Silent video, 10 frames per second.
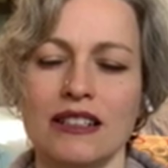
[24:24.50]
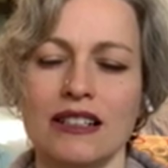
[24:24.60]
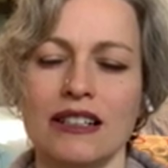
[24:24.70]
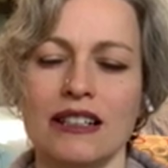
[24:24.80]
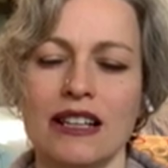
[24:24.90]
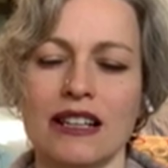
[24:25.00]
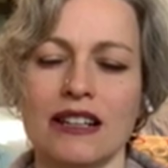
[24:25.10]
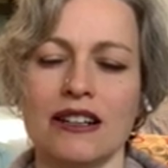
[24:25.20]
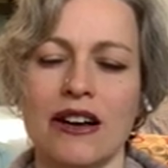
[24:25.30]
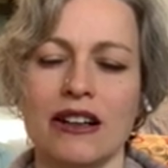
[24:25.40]
And like a
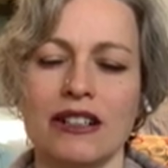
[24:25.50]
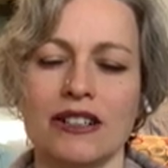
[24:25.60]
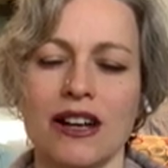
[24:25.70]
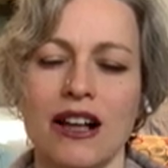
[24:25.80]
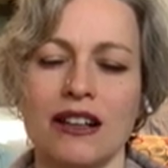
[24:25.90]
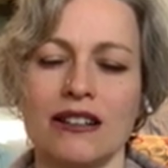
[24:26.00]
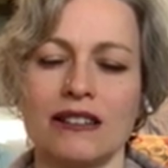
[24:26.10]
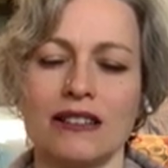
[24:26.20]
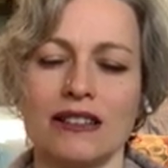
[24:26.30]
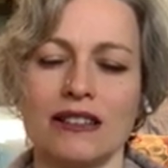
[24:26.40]
naughty
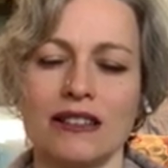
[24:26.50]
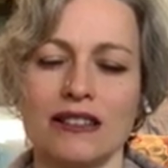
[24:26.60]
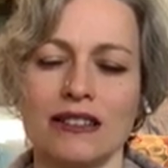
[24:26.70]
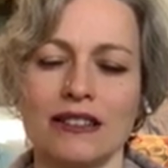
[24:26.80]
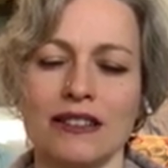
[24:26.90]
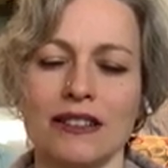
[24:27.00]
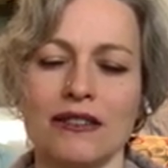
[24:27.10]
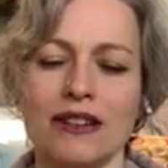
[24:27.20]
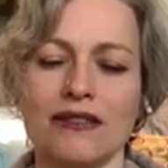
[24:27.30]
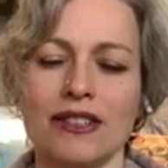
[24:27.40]
child, you
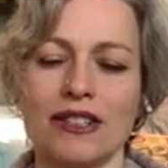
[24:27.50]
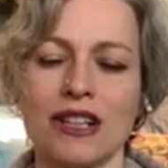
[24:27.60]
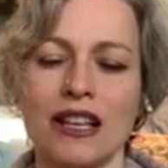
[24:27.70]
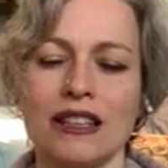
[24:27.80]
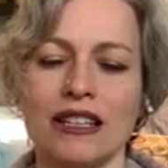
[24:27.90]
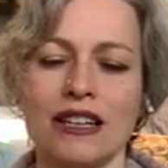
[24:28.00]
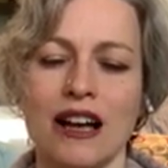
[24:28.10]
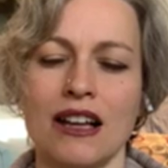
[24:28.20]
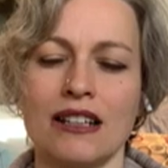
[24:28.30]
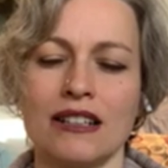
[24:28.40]
have to gently
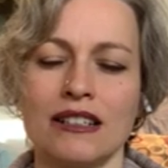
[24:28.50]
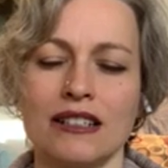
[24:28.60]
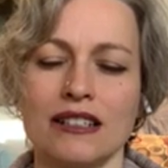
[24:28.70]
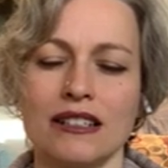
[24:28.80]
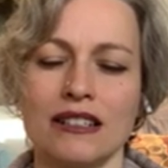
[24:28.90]
guide it